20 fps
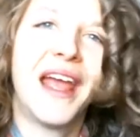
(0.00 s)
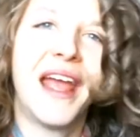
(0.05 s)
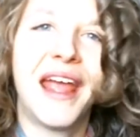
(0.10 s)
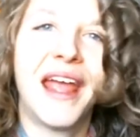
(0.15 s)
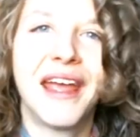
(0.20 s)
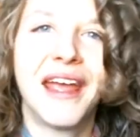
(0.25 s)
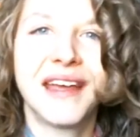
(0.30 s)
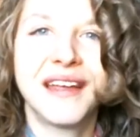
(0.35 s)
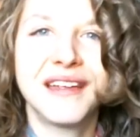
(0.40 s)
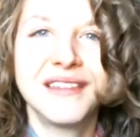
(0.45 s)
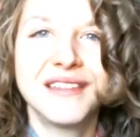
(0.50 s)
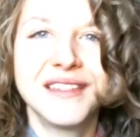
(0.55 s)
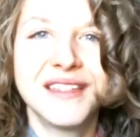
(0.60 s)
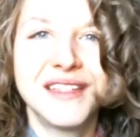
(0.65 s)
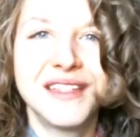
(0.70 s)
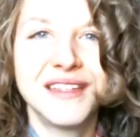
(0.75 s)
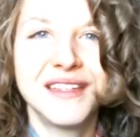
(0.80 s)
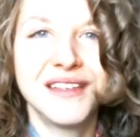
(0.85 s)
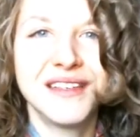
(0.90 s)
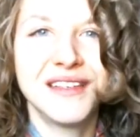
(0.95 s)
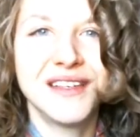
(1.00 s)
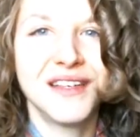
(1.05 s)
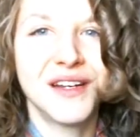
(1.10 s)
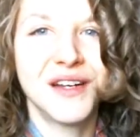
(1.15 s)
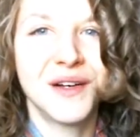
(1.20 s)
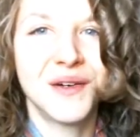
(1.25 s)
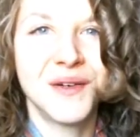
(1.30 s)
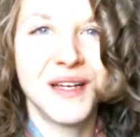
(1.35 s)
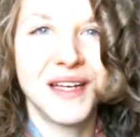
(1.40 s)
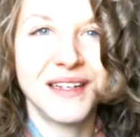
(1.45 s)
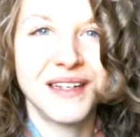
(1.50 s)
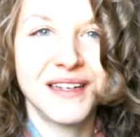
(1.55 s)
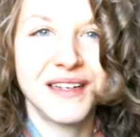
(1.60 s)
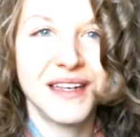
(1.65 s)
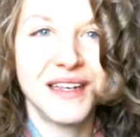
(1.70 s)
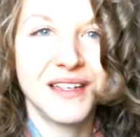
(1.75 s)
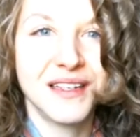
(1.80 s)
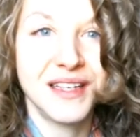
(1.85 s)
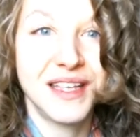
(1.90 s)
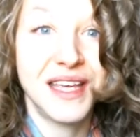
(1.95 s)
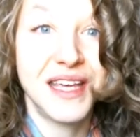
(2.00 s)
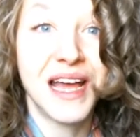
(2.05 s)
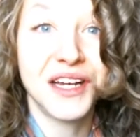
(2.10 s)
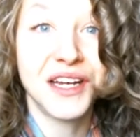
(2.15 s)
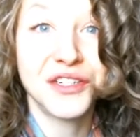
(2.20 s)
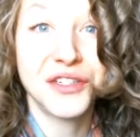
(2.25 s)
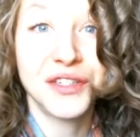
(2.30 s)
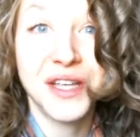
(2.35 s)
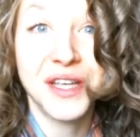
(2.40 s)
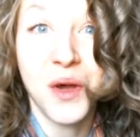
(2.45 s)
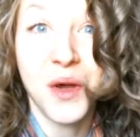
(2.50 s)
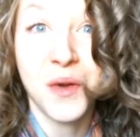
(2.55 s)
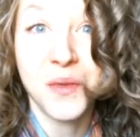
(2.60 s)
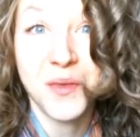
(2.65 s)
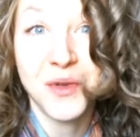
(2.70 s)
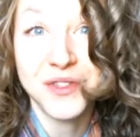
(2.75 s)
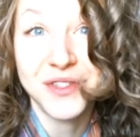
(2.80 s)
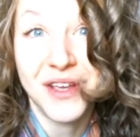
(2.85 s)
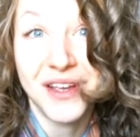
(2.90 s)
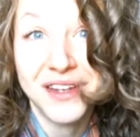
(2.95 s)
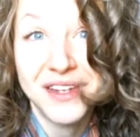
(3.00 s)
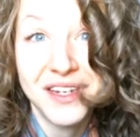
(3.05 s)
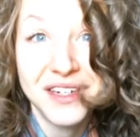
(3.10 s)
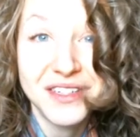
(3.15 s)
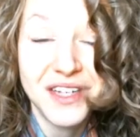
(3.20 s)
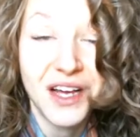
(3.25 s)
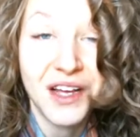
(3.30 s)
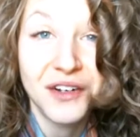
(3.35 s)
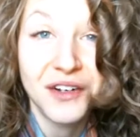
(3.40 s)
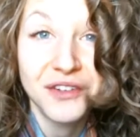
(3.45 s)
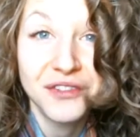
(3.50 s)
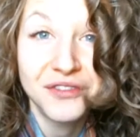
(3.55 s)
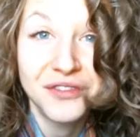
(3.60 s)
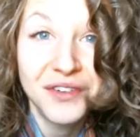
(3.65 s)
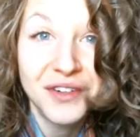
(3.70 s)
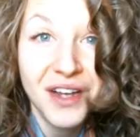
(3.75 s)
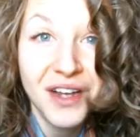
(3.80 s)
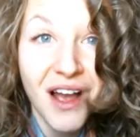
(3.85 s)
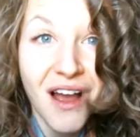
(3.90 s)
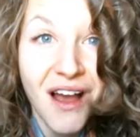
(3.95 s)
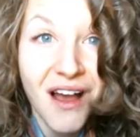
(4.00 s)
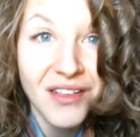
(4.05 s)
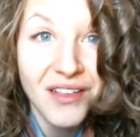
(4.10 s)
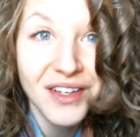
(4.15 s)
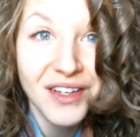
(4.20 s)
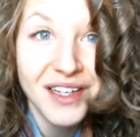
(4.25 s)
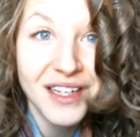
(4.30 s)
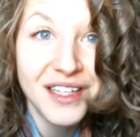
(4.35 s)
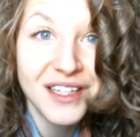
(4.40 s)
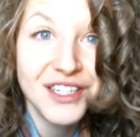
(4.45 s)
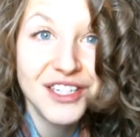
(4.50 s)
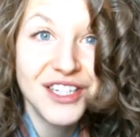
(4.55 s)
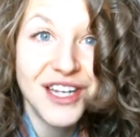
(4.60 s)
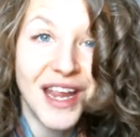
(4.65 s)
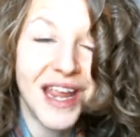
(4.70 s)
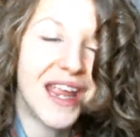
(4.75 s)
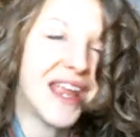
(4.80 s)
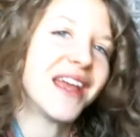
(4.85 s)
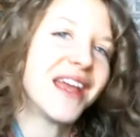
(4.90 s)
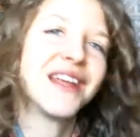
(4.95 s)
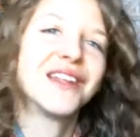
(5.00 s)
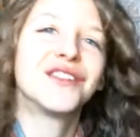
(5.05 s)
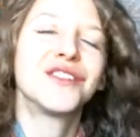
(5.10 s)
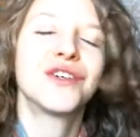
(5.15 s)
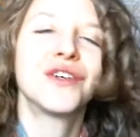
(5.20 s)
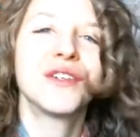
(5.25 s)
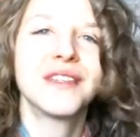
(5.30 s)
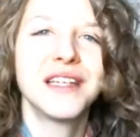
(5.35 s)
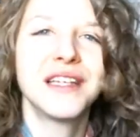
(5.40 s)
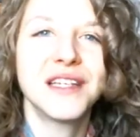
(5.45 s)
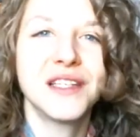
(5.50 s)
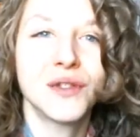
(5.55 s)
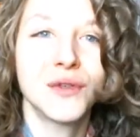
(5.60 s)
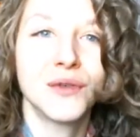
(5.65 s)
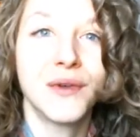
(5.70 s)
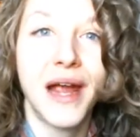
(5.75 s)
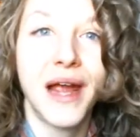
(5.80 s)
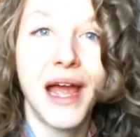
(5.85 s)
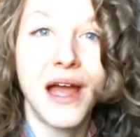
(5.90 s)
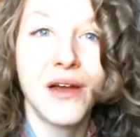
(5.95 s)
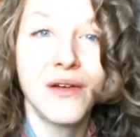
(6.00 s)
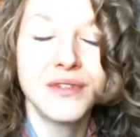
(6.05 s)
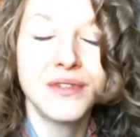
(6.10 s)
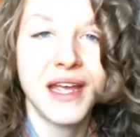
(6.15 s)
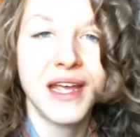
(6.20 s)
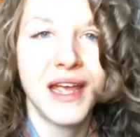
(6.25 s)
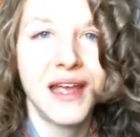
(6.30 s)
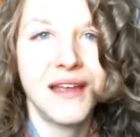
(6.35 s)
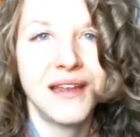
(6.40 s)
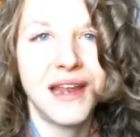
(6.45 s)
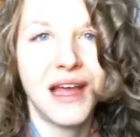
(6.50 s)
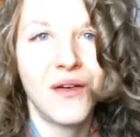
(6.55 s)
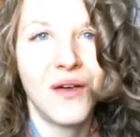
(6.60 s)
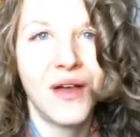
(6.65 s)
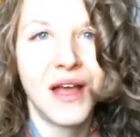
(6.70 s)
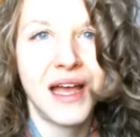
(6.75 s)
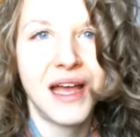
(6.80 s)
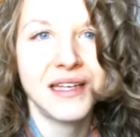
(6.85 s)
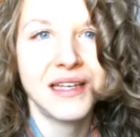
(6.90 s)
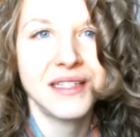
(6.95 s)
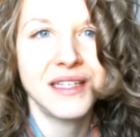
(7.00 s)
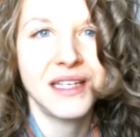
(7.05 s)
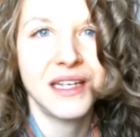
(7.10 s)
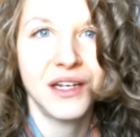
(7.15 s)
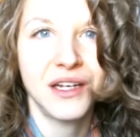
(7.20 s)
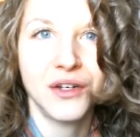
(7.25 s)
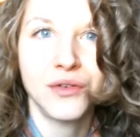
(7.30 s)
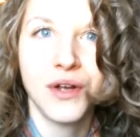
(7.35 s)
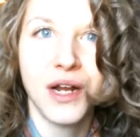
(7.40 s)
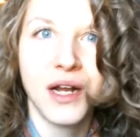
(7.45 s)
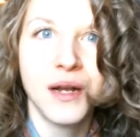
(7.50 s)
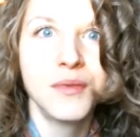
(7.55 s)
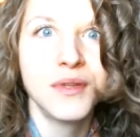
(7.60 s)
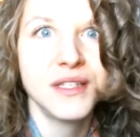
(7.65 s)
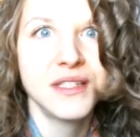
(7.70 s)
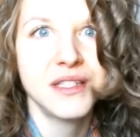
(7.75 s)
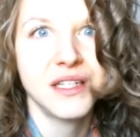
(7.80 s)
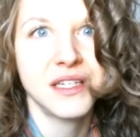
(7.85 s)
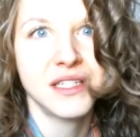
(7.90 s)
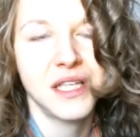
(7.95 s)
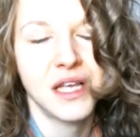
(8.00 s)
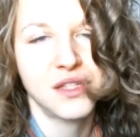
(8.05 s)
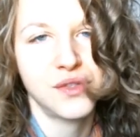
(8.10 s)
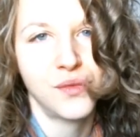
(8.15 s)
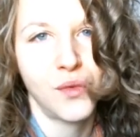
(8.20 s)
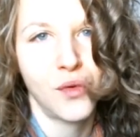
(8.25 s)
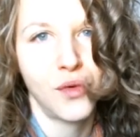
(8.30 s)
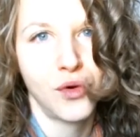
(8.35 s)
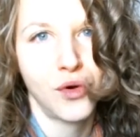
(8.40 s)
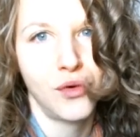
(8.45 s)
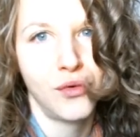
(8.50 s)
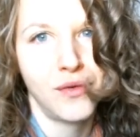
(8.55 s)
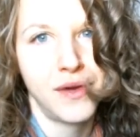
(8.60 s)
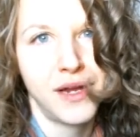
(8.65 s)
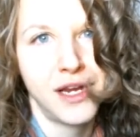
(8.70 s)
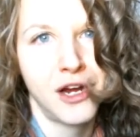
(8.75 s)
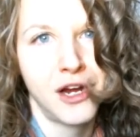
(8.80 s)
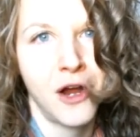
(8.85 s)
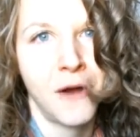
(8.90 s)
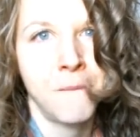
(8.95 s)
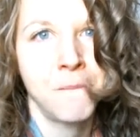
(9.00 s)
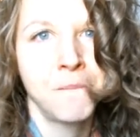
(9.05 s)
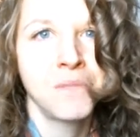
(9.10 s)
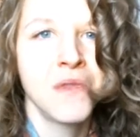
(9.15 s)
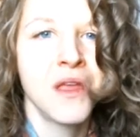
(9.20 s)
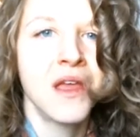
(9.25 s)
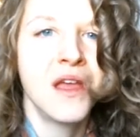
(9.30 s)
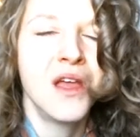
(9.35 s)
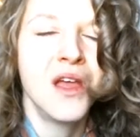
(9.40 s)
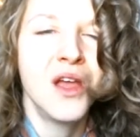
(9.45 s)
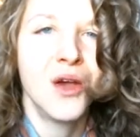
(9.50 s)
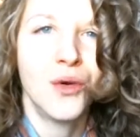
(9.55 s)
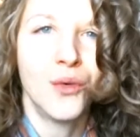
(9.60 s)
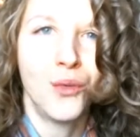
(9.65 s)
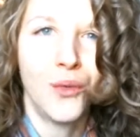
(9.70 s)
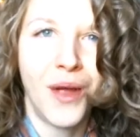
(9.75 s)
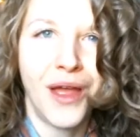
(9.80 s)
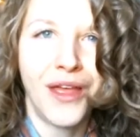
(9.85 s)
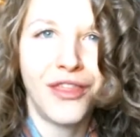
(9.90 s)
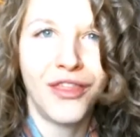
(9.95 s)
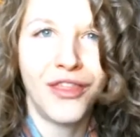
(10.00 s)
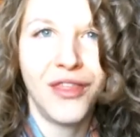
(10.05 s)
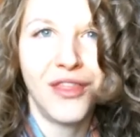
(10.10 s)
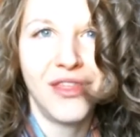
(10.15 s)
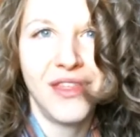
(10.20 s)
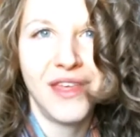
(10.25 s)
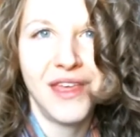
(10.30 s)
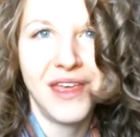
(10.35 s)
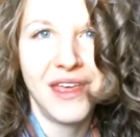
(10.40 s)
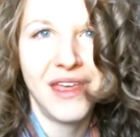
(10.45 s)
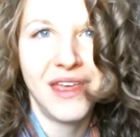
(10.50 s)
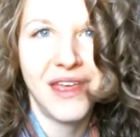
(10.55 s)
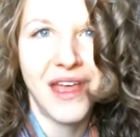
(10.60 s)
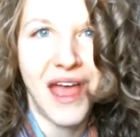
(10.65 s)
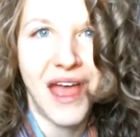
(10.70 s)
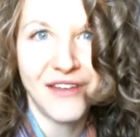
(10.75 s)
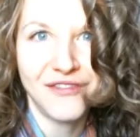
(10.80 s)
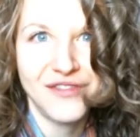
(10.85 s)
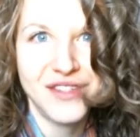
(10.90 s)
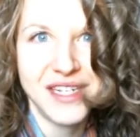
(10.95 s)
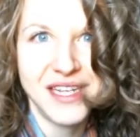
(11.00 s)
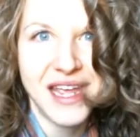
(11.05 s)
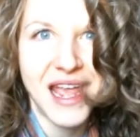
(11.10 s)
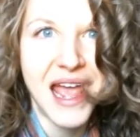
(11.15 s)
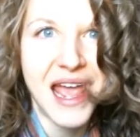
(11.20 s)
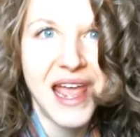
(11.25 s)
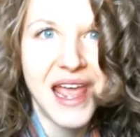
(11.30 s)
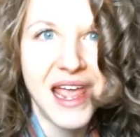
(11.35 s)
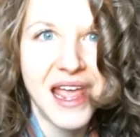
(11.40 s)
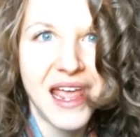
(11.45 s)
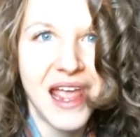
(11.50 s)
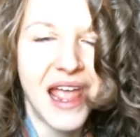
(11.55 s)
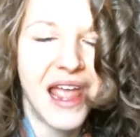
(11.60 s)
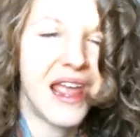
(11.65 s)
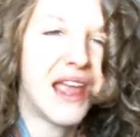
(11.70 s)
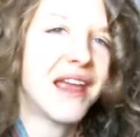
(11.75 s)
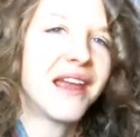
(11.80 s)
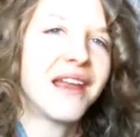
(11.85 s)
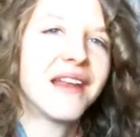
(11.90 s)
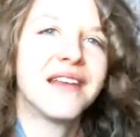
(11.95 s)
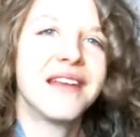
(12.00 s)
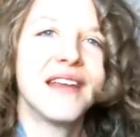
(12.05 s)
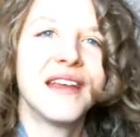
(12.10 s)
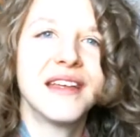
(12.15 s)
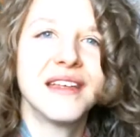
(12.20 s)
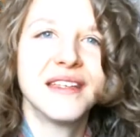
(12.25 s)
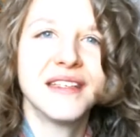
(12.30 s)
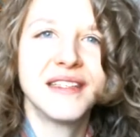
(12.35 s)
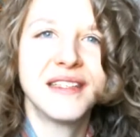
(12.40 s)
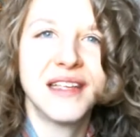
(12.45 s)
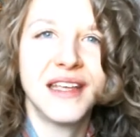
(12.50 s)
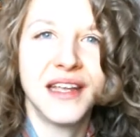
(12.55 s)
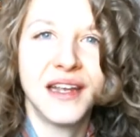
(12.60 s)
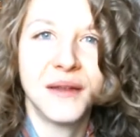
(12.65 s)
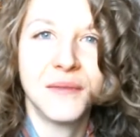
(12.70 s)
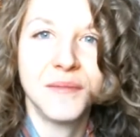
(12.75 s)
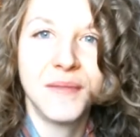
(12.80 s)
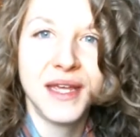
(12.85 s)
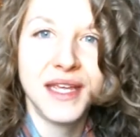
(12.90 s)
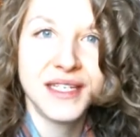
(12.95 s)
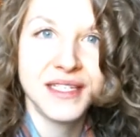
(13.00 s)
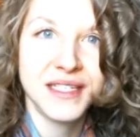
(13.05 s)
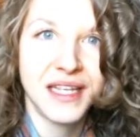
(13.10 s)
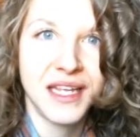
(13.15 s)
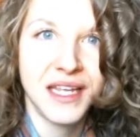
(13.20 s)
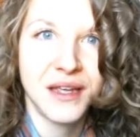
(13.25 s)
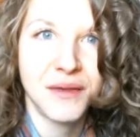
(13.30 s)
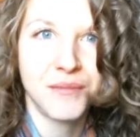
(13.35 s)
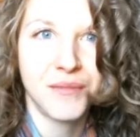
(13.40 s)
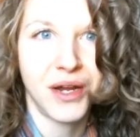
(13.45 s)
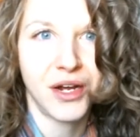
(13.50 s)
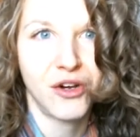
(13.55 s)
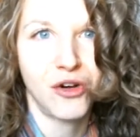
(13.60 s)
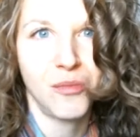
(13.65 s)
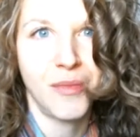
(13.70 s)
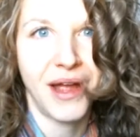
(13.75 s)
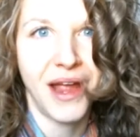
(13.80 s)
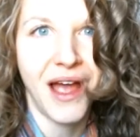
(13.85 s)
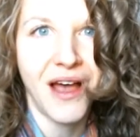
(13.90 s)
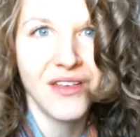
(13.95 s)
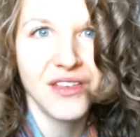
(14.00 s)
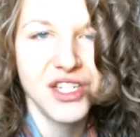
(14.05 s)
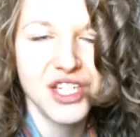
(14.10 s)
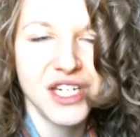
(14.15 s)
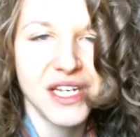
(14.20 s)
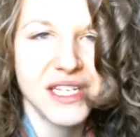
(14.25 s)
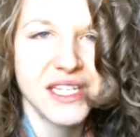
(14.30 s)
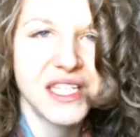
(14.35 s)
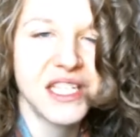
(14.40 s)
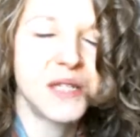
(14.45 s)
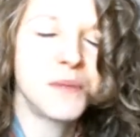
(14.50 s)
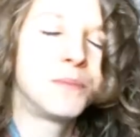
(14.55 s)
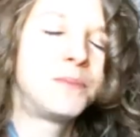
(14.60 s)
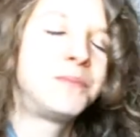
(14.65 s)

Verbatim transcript: And, you know, it he actually almost got kicked out of college and turned things around and now has an incredibly successful career with the FDA and is an amazing microbiologist.